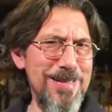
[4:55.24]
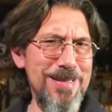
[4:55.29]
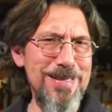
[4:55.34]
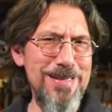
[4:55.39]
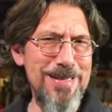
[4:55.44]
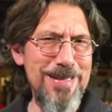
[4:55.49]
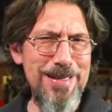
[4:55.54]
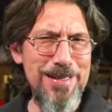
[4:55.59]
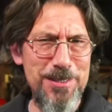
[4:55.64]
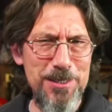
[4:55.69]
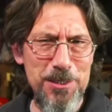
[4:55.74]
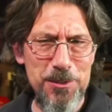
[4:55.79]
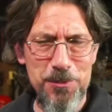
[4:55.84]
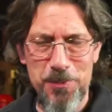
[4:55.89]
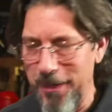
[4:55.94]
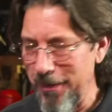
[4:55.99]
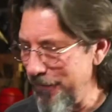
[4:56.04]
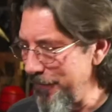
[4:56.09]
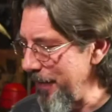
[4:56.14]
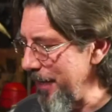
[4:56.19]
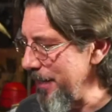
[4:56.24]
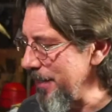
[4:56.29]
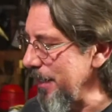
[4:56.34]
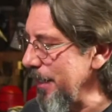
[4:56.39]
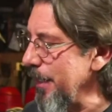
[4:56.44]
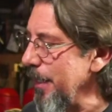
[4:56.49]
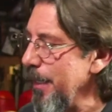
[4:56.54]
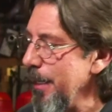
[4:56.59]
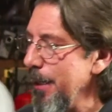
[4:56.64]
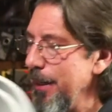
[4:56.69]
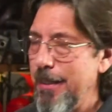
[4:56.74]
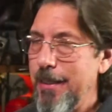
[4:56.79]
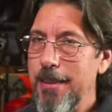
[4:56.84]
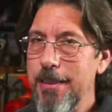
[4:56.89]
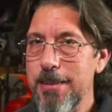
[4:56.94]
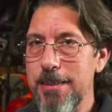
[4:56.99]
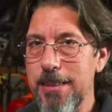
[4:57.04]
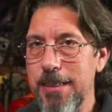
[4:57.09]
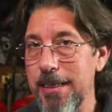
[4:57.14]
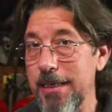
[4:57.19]
guess is the easiest way to phrase it,
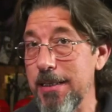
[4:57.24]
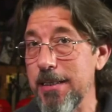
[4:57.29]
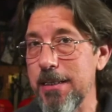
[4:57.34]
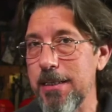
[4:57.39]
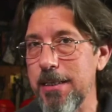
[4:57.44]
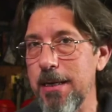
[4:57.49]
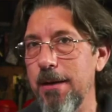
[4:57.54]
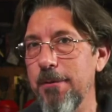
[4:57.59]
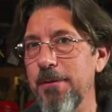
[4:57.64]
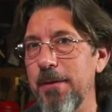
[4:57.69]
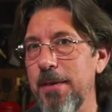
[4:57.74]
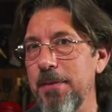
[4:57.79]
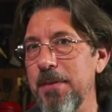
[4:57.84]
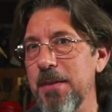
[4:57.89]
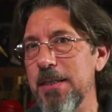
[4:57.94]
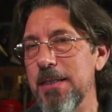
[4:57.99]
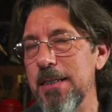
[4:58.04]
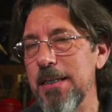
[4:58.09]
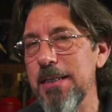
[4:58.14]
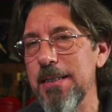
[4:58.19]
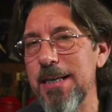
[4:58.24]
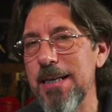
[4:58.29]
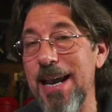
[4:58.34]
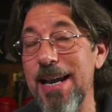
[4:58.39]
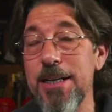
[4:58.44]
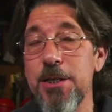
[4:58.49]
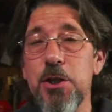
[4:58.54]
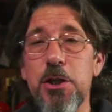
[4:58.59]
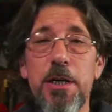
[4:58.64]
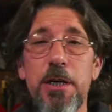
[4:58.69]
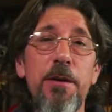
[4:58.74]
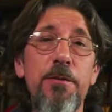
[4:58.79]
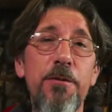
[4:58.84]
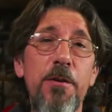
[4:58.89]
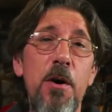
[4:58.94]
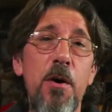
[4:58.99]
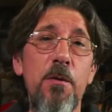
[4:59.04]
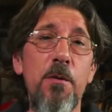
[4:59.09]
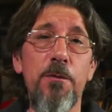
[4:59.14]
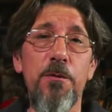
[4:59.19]
is this stuff. And this is HD
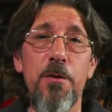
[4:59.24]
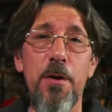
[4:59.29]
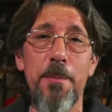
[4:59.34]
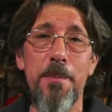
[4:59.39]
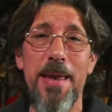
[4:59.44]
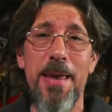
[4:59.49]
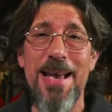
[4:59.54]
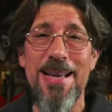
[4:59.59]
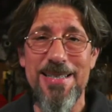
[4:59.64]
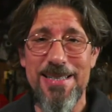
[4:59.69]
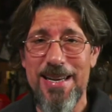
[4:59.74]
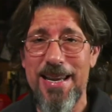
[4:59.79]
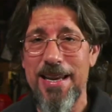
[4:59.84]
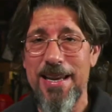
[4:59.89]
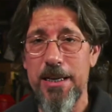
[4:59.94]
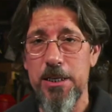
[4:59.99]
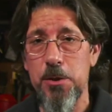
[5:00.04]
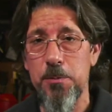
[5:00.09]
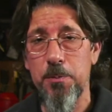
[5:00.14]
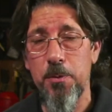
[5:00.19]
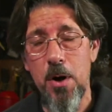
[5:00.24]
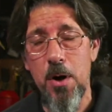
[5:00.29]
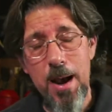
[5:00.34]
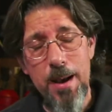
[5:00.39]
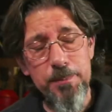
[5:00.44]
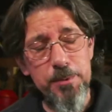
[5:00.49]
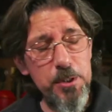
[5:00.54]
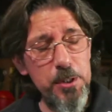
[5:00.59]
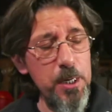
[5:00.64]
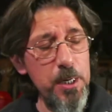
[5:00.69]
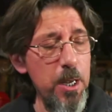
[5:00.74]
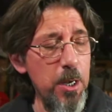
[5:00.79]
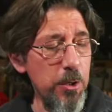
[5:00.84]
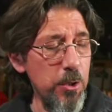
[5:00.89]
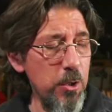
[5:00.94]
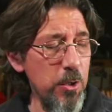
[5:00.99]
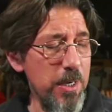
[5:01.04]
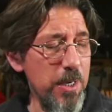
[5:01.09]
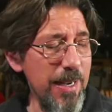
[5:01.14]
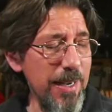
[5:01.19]
foam from SKS Props.
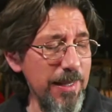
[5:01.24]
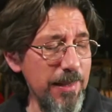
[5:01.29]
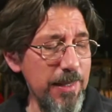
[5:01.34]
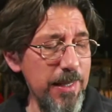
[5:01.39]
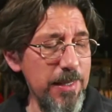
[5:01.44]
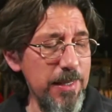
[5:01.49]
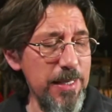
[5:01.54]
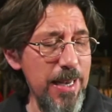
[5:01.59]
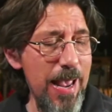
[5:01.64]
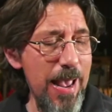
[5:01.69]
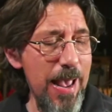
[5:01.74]
You can get this